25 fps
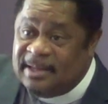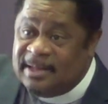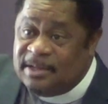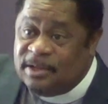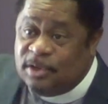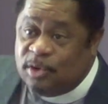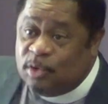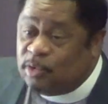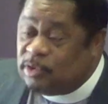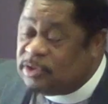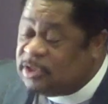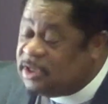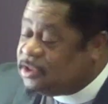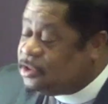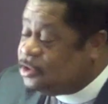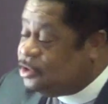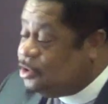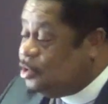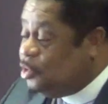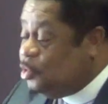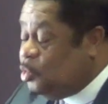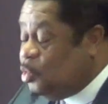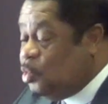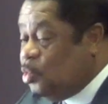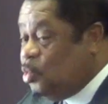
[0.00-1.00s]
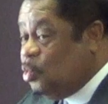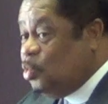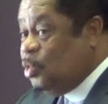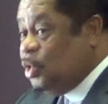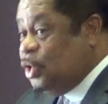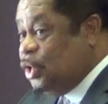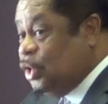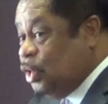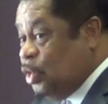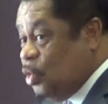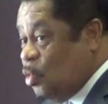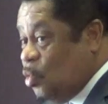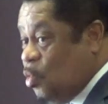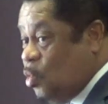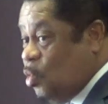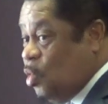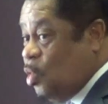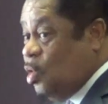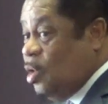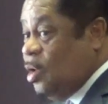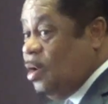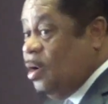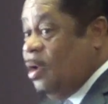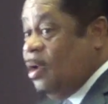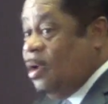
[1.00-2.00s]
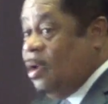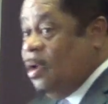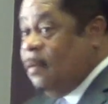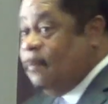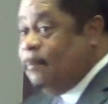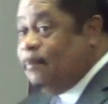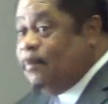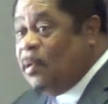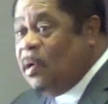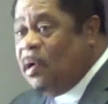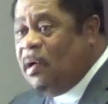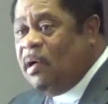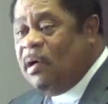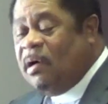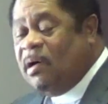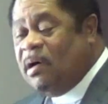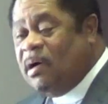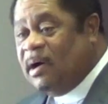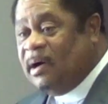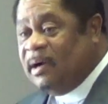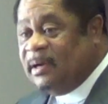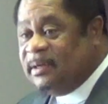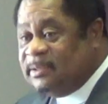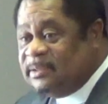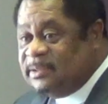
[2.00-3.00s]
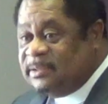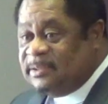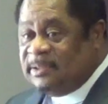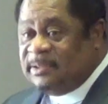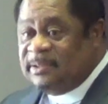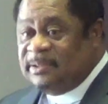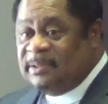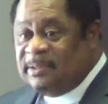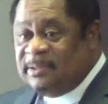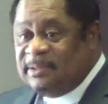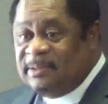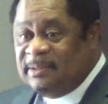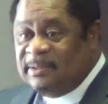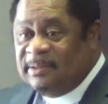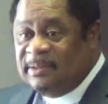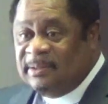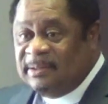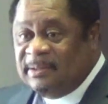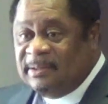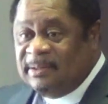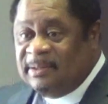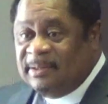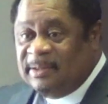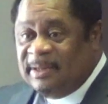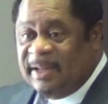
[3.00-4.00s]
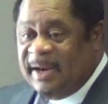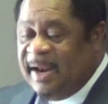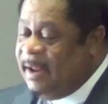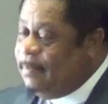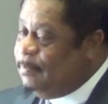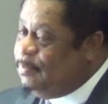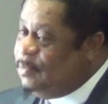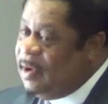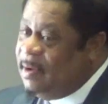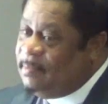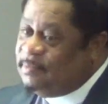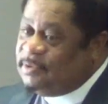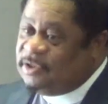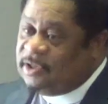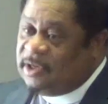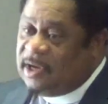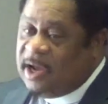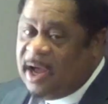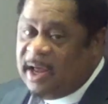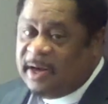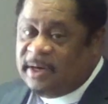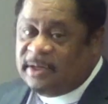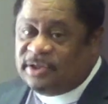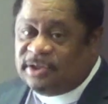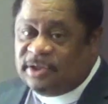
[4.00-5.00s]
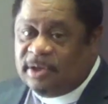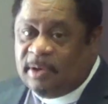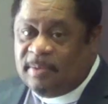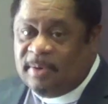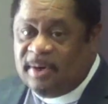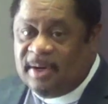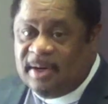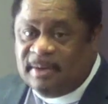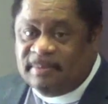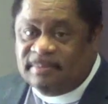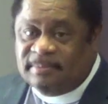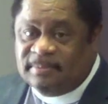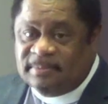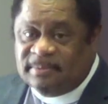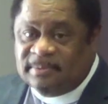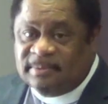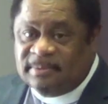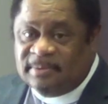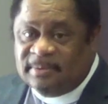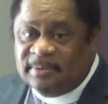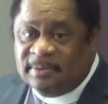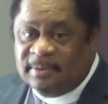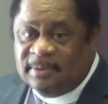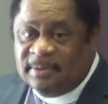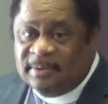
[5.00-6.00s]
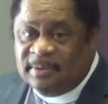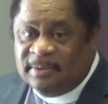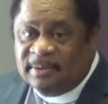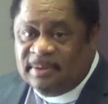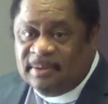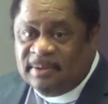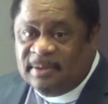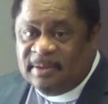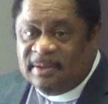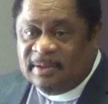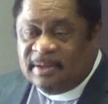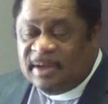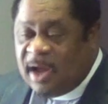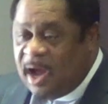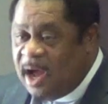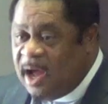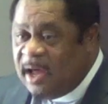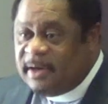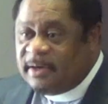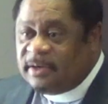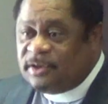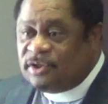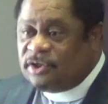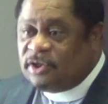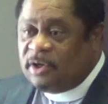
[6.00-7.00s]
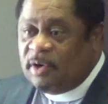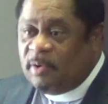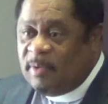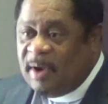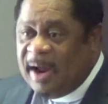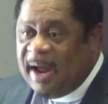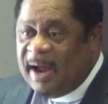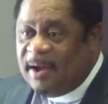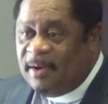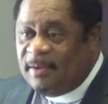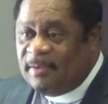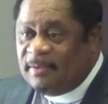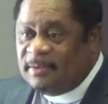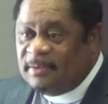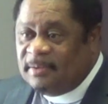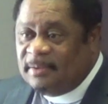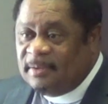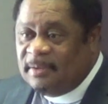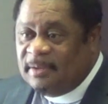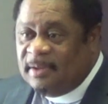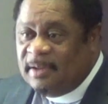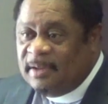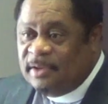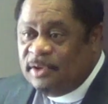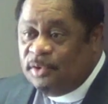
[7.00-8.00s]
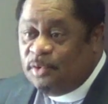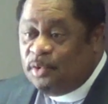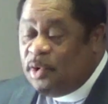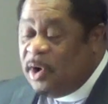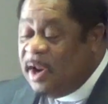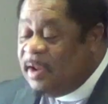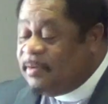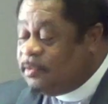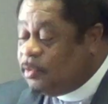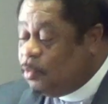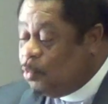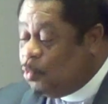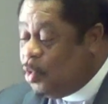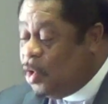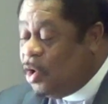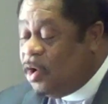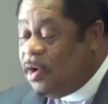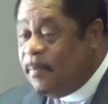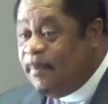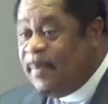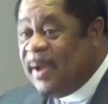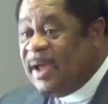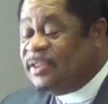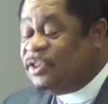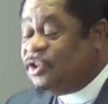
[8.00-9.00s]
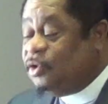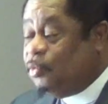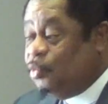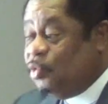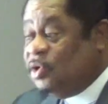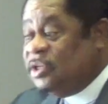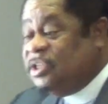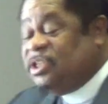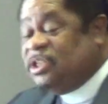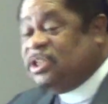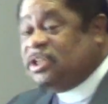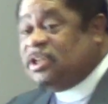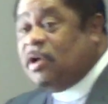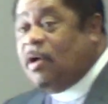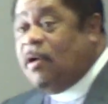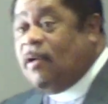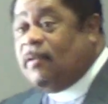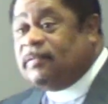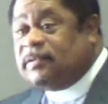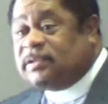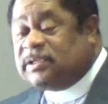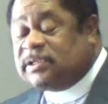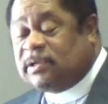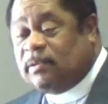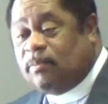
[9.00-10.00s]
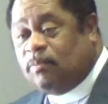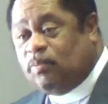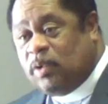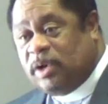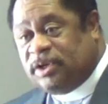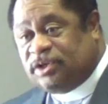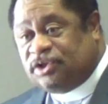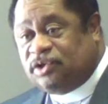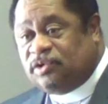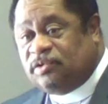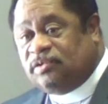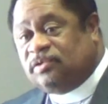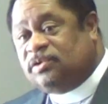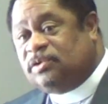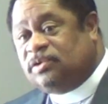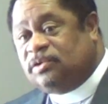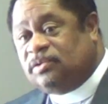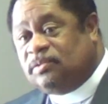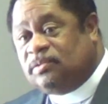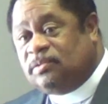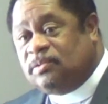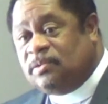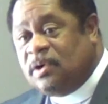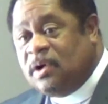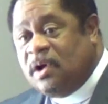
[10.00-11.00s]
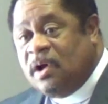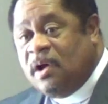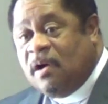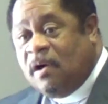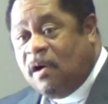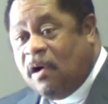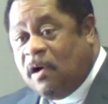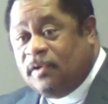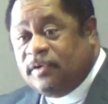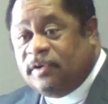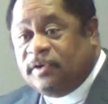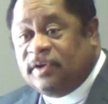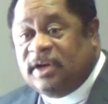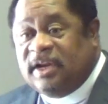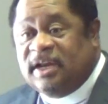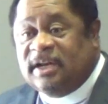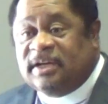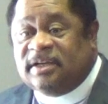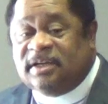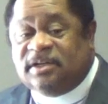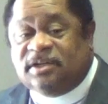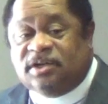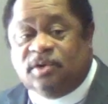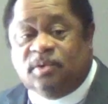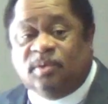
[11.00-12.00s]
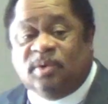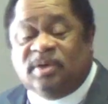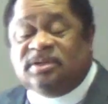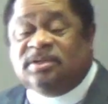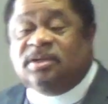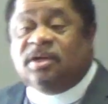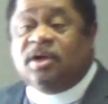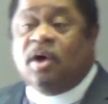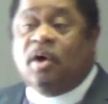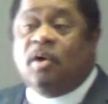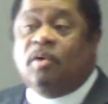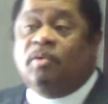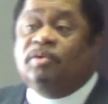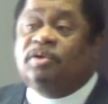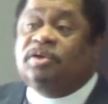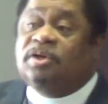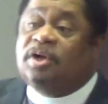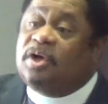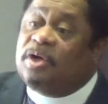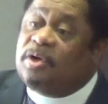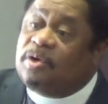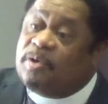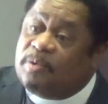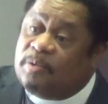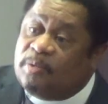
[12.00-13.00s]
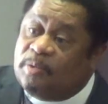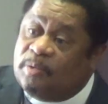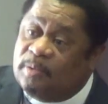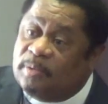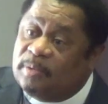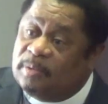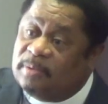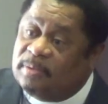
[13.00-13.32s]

You just do your part. And I promise you, God will show up. God will show out. You don't have to worry about the results of what you do. All you need to do is go do.